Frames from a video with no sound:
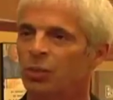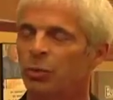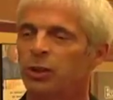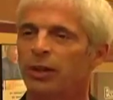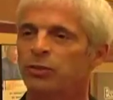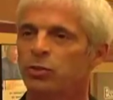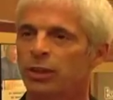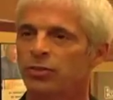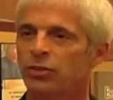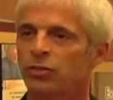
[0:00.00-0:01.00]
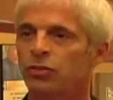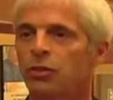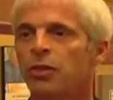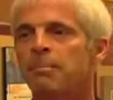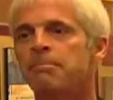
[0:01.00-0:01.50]
What you have to address is
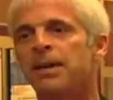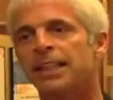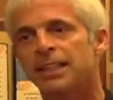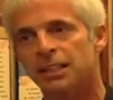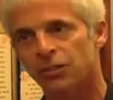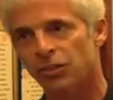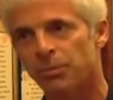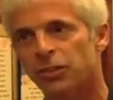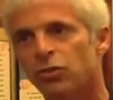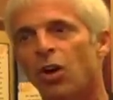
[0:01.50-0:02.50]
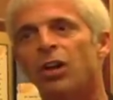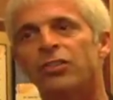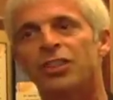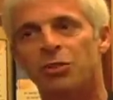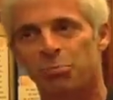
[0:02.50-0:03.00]
the mechanism that's
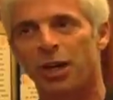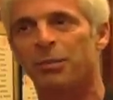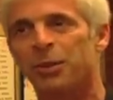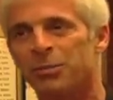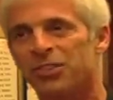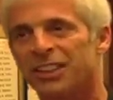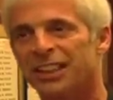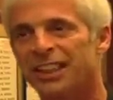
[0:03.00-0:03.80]
causing the problems.